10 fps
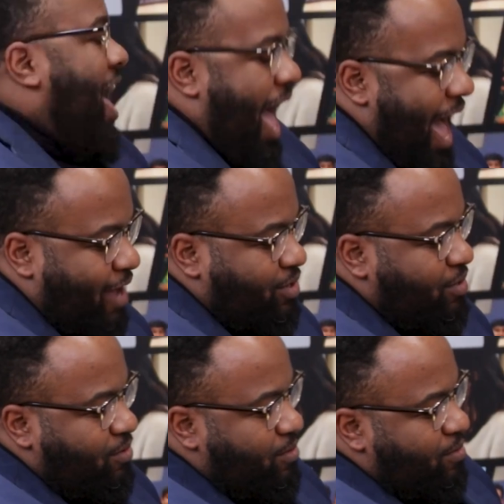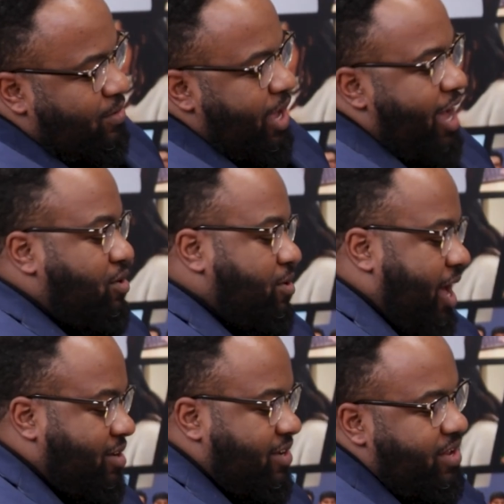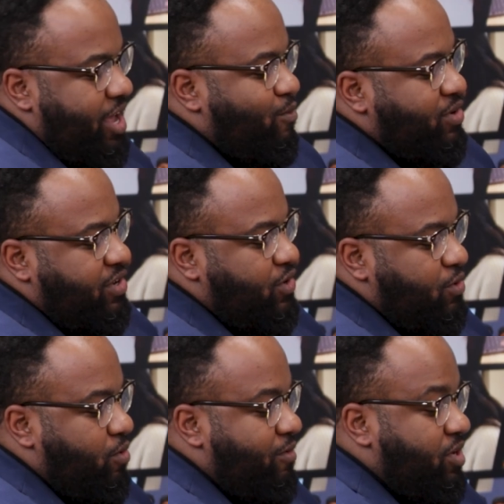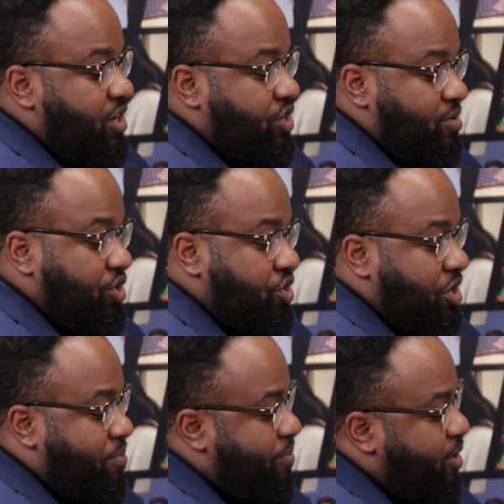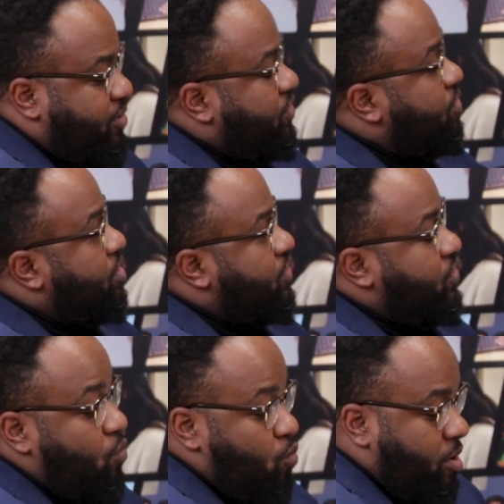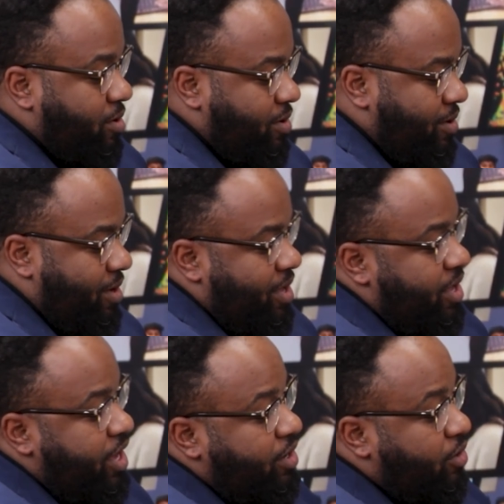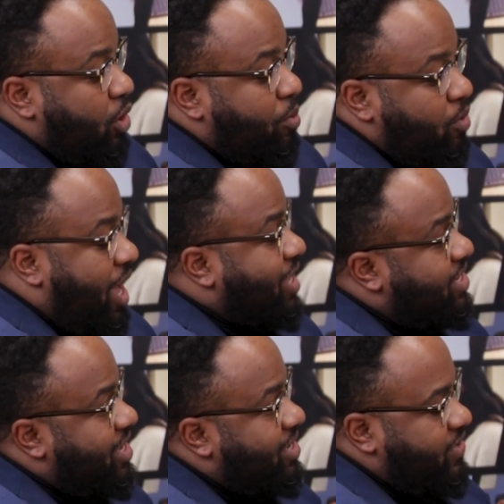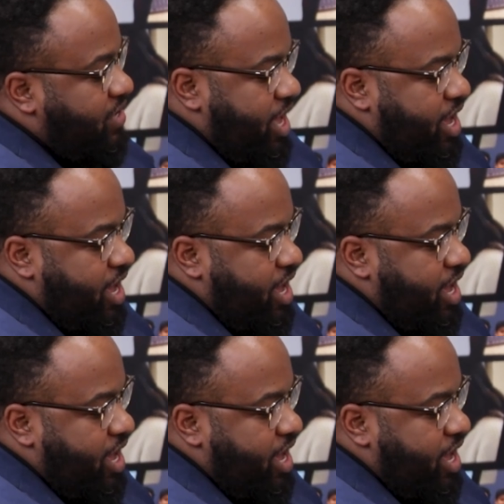How does the Edwardson School of Industrial Engineering prepare students to work in a global context?